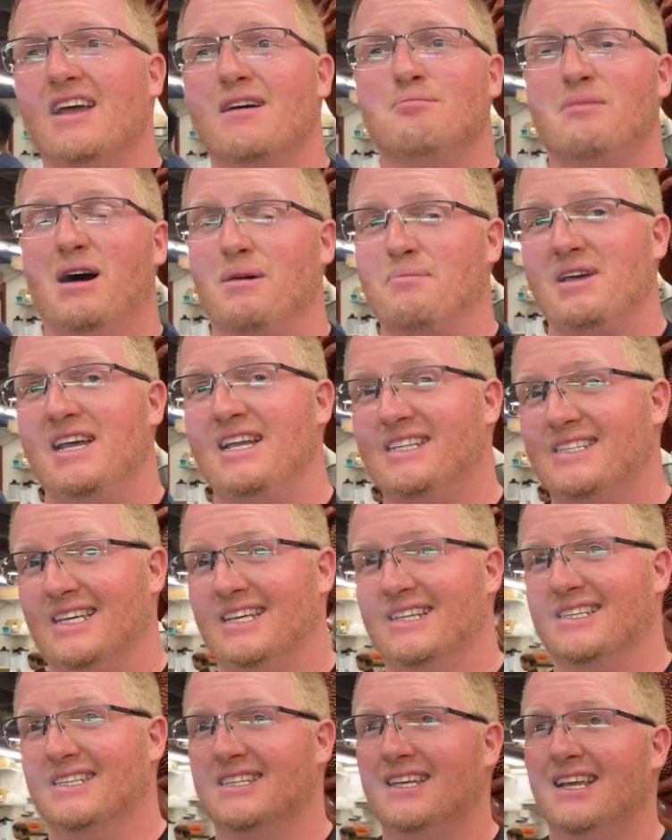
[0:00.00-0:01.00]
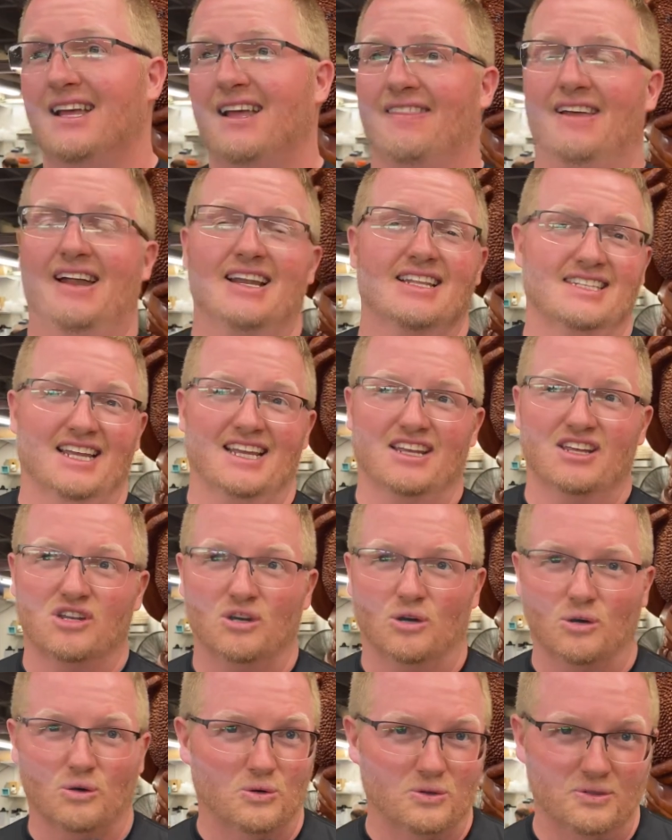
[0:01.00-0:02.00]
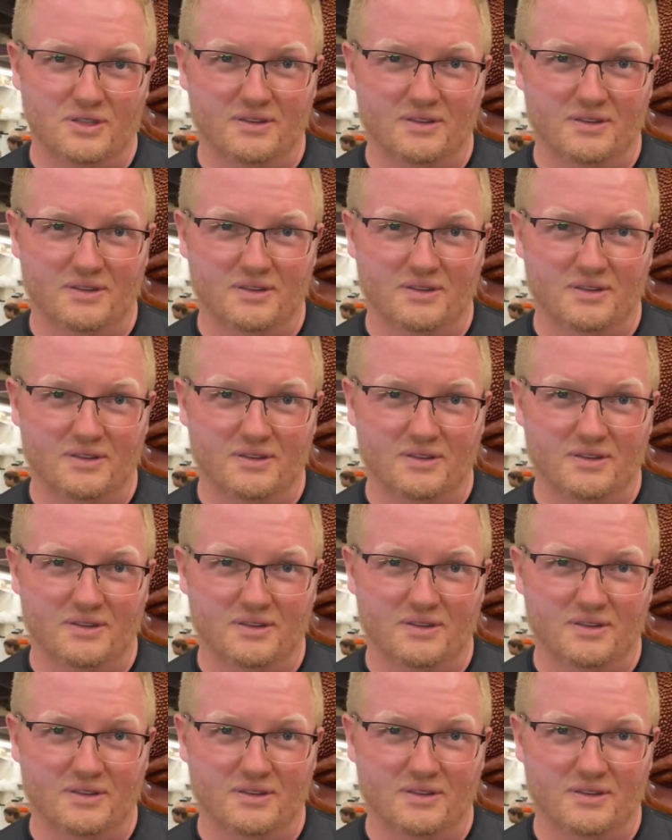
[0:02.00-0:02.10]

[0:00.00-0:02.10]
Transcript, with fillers: Mamey takes, that is like gold